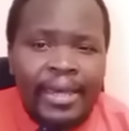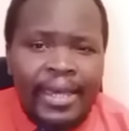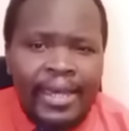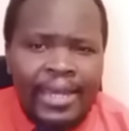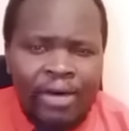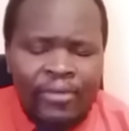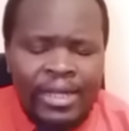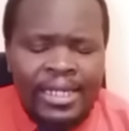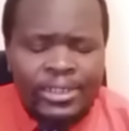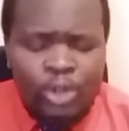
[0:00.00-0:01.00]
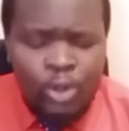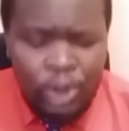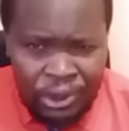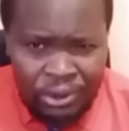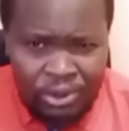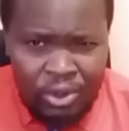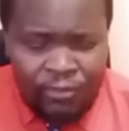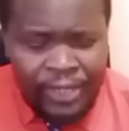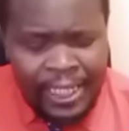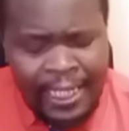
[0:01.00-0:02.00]
And now the dissolution
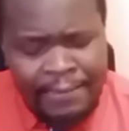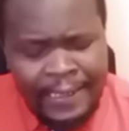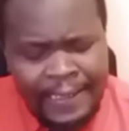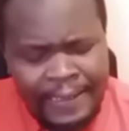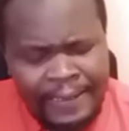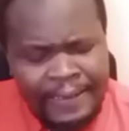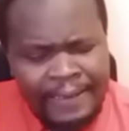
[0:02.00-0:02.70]
of the cabinet